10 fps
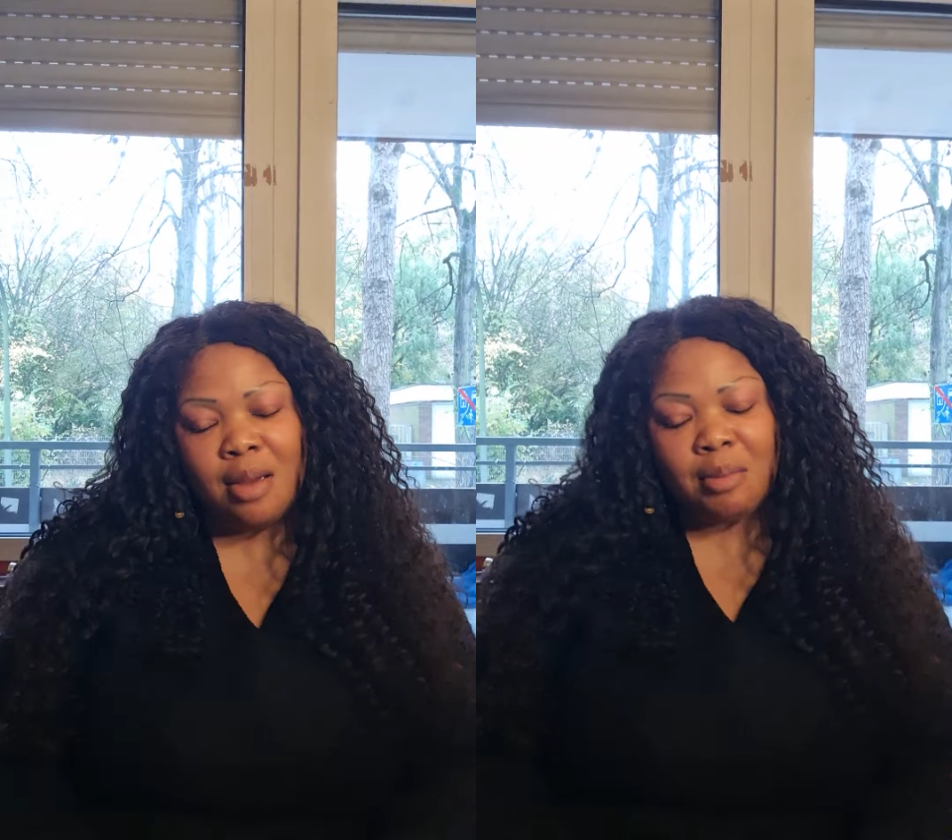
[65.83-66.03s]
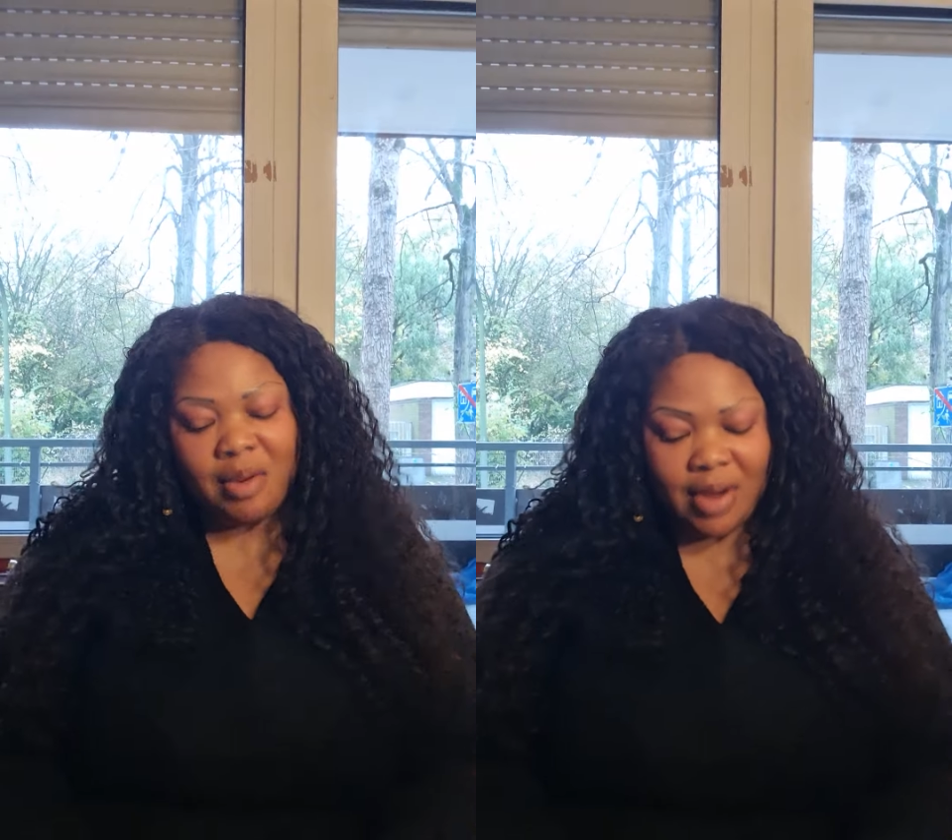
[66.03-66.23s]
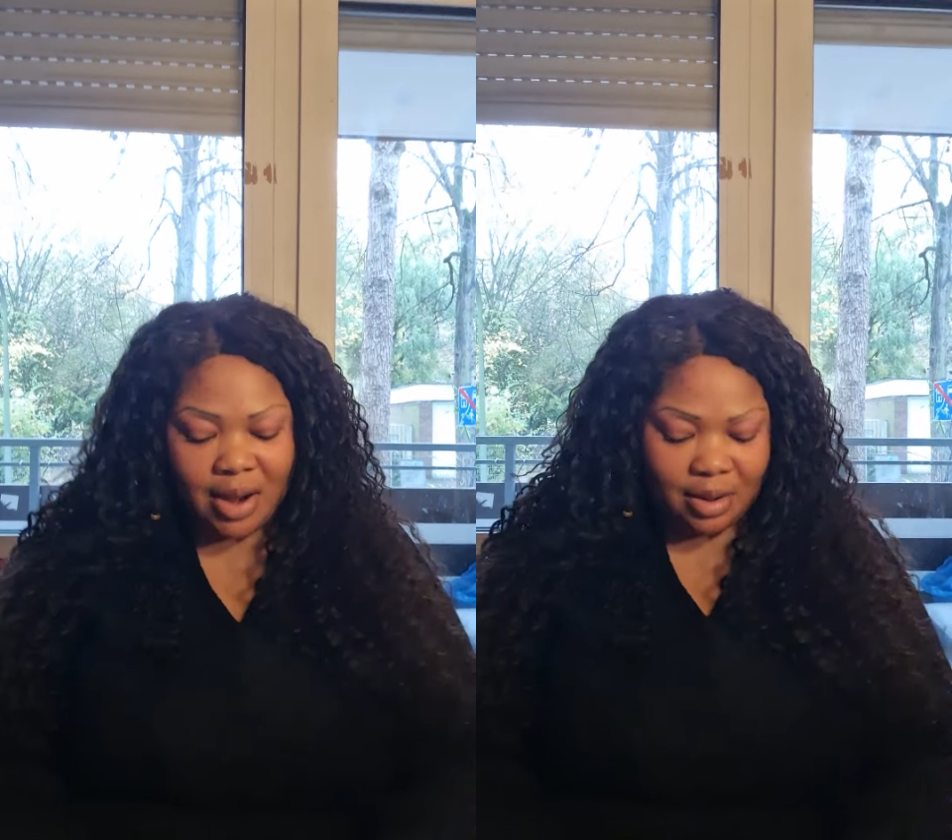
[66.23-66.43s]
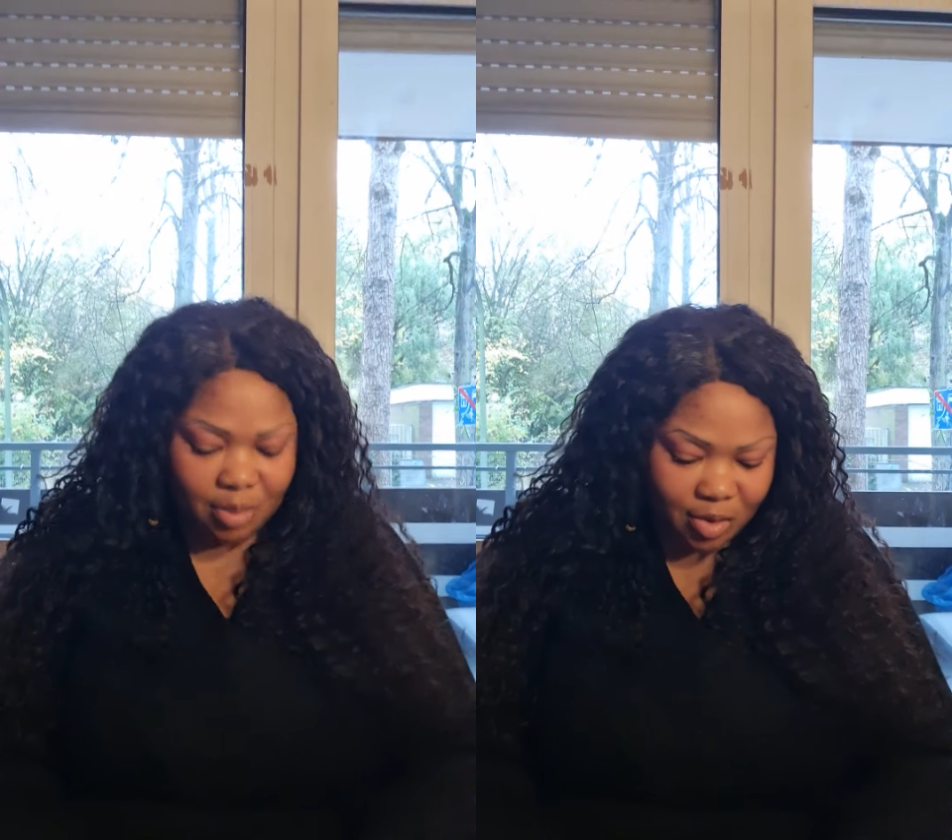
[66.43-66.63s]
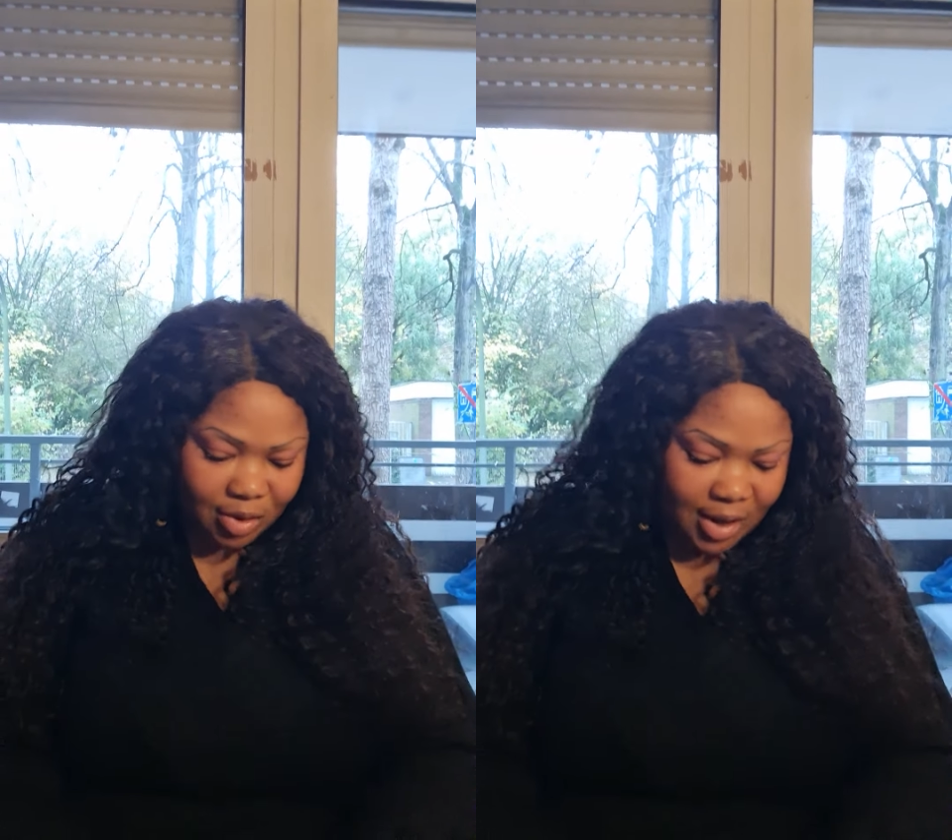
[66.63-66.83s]
Babari
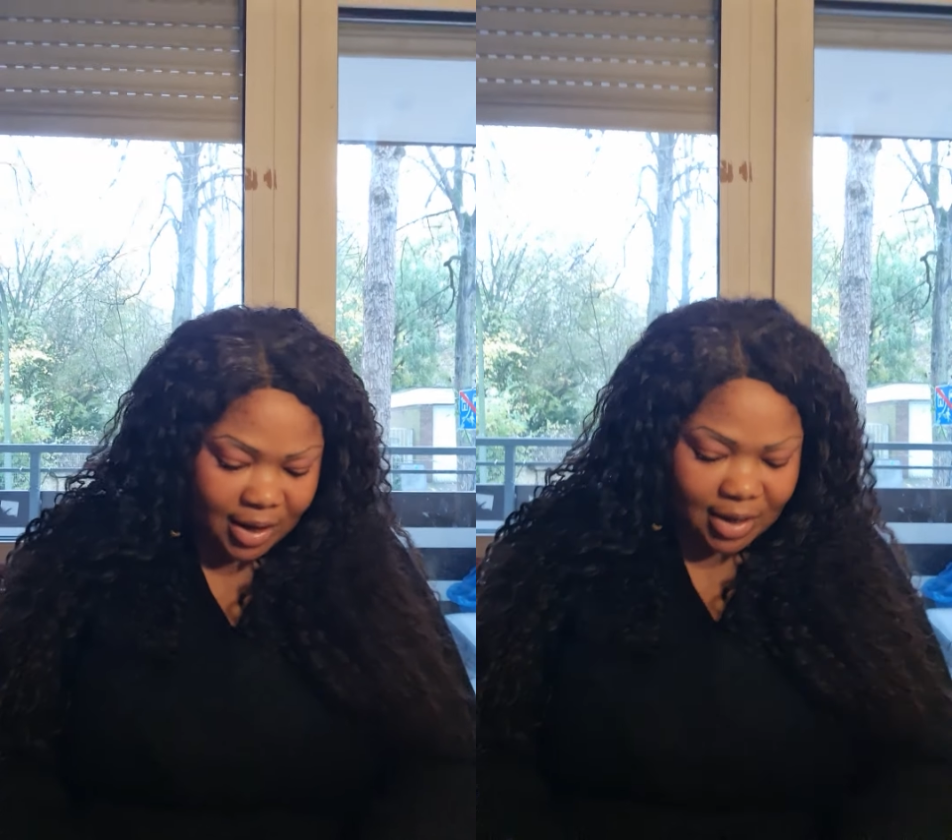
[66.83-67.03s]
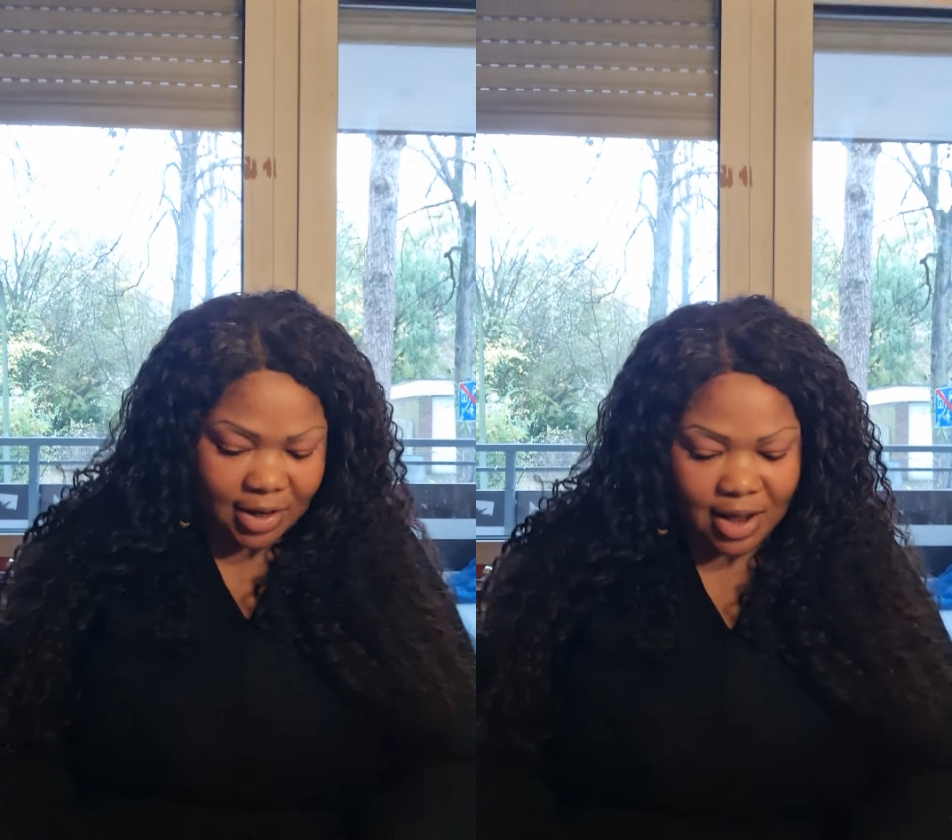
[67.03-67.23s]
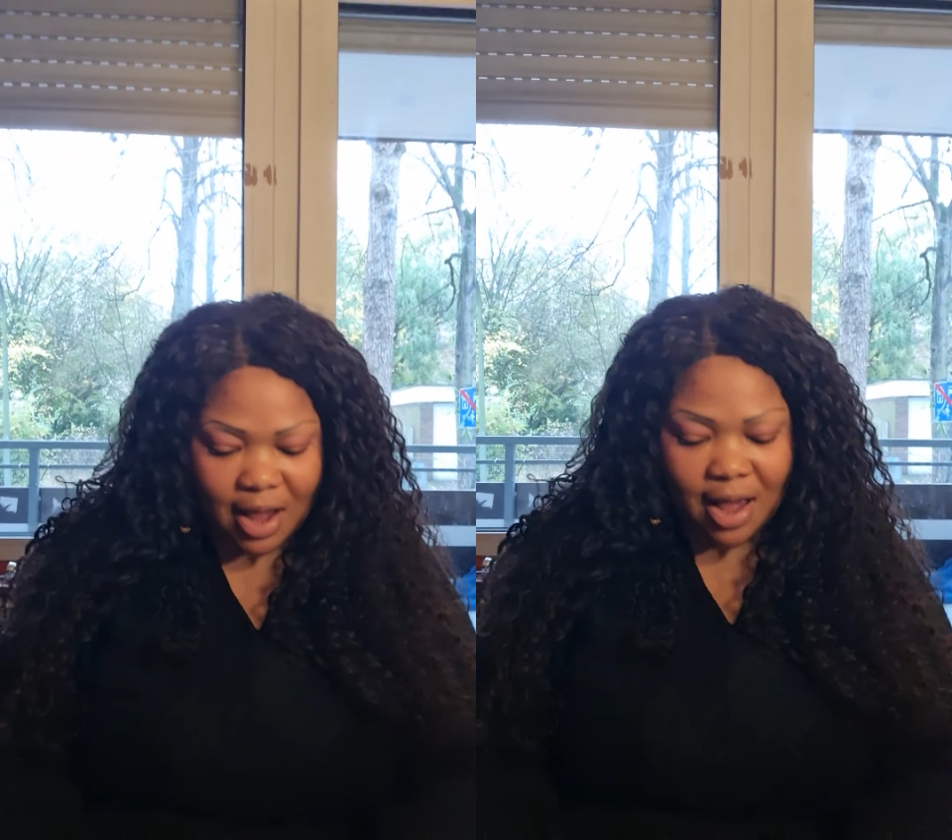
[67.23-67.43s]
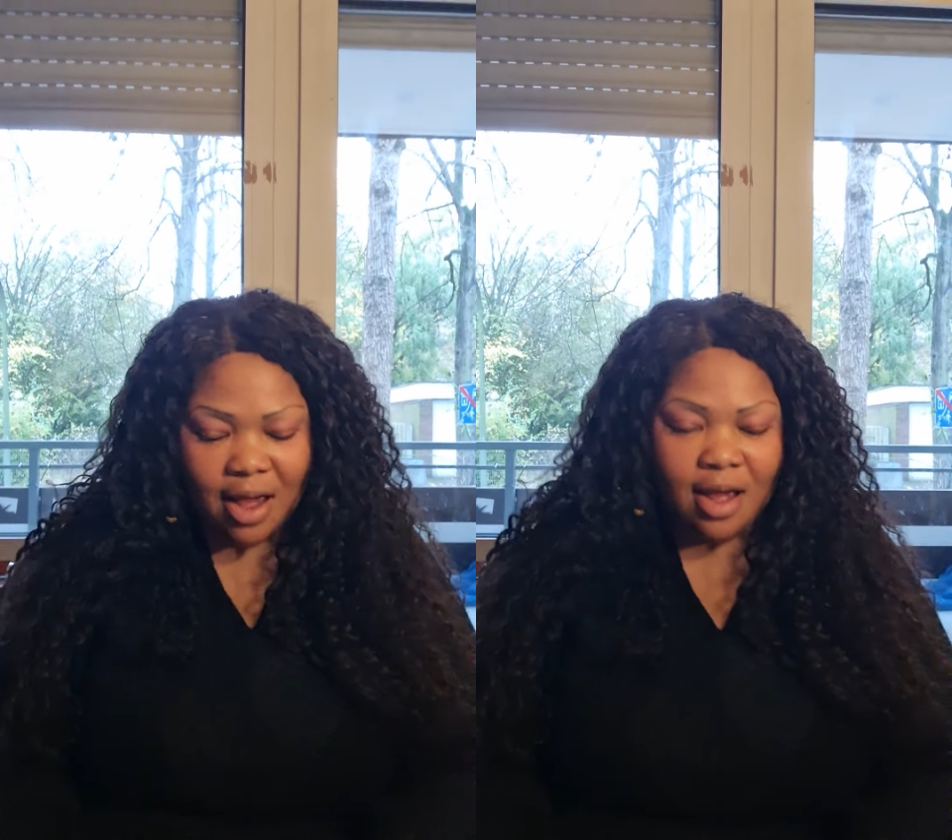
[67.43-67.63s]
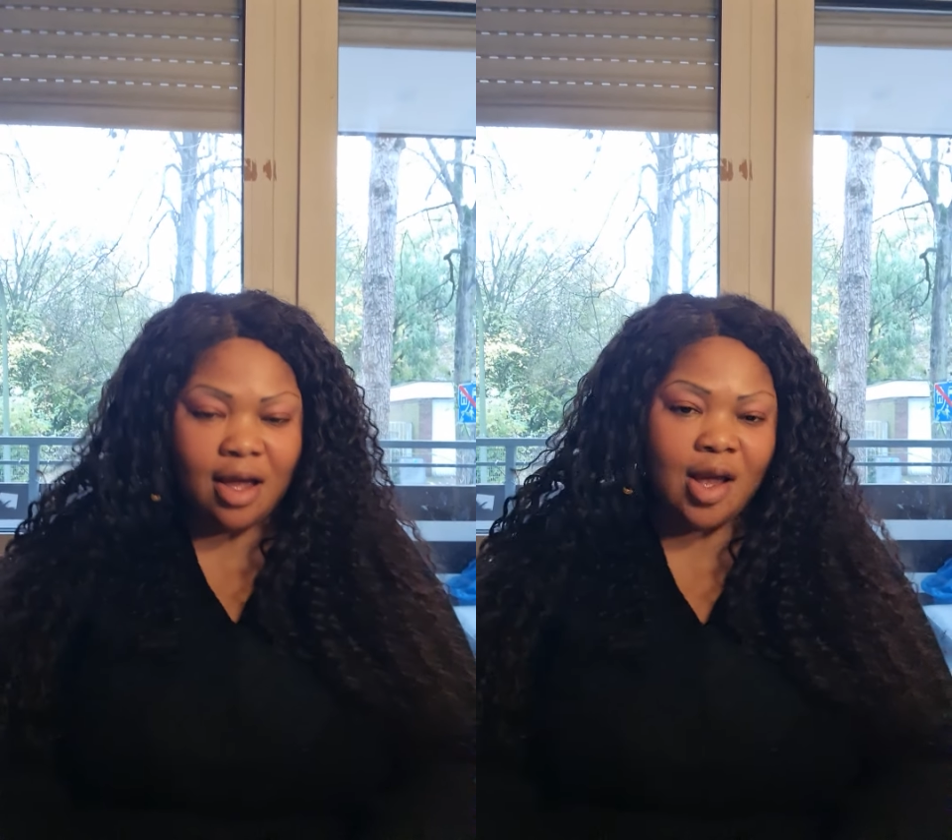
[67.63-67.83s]
Moya
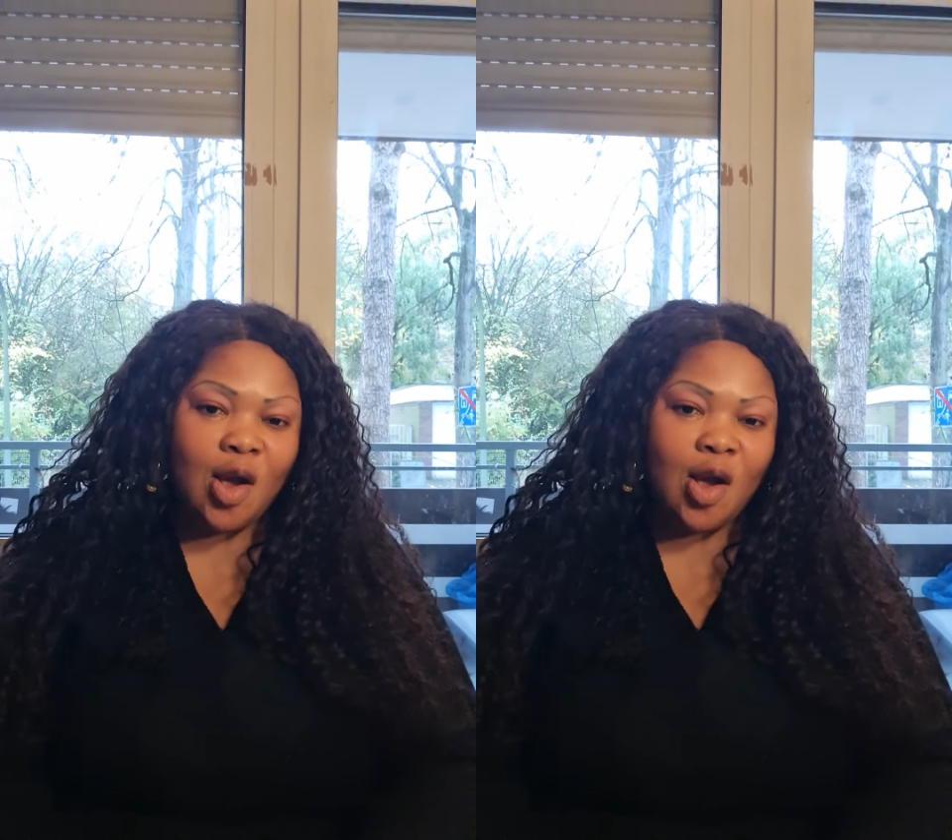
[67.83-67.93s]
Kia.